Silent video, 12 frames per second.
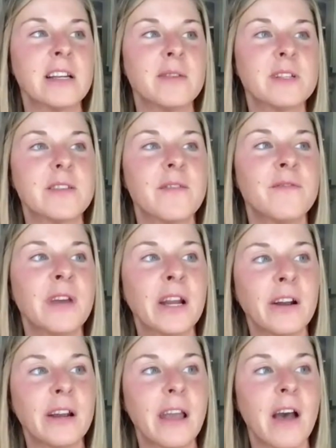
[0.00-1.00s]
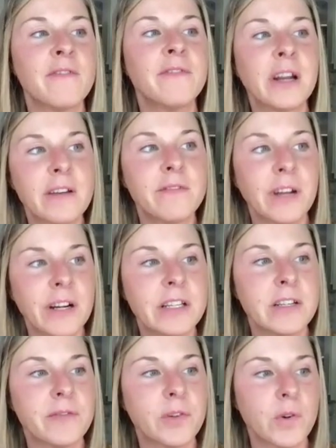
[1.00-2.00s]
It was a very, very
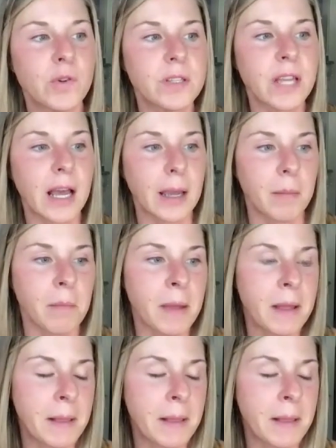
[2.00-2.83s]
difficult time.